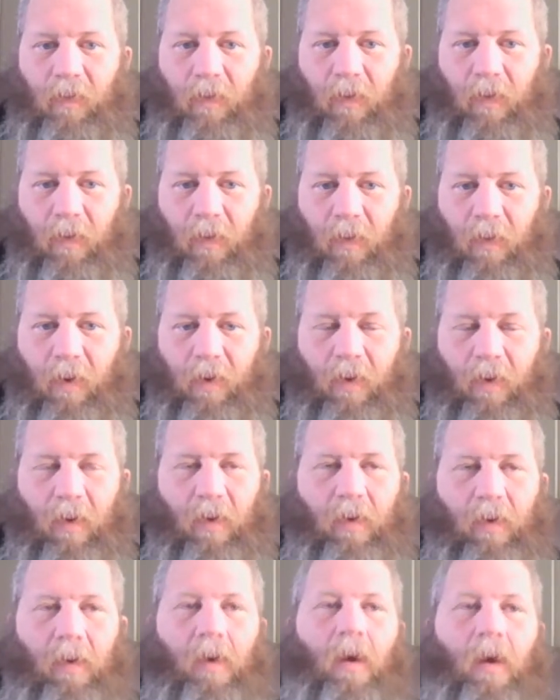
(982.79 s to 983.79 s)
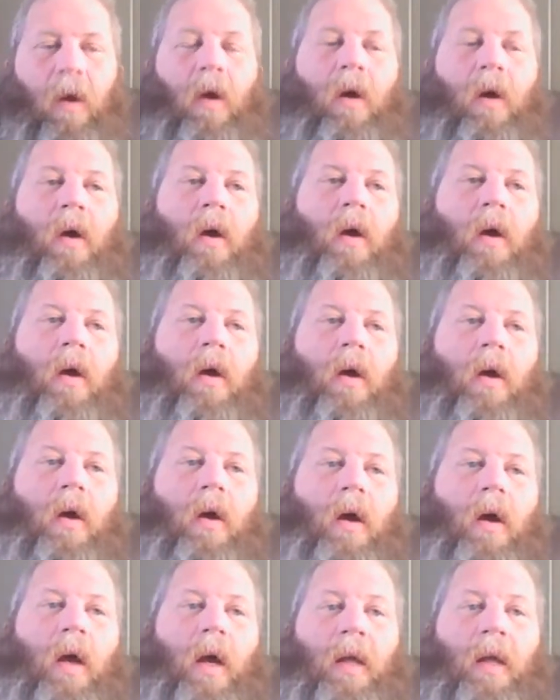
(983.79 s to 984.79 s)
Her work called her,
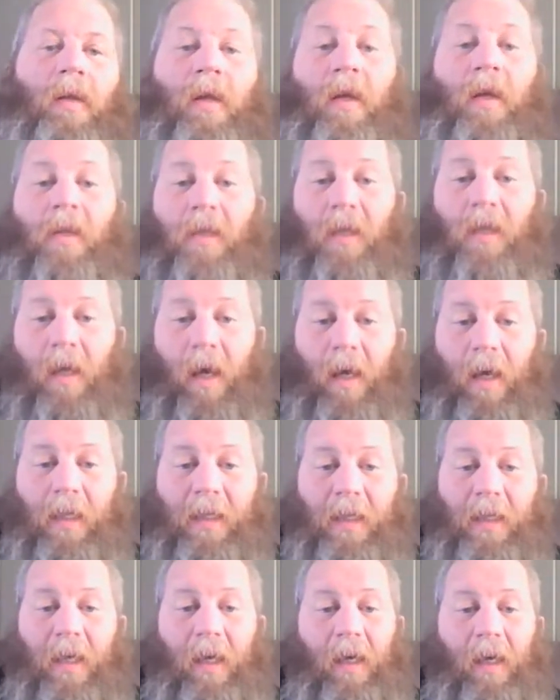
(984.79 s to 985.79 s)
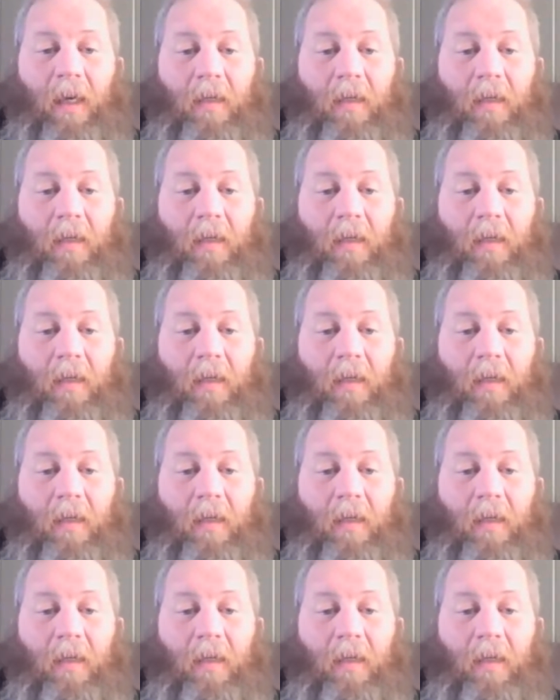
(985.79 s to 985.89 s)
and then she got sick,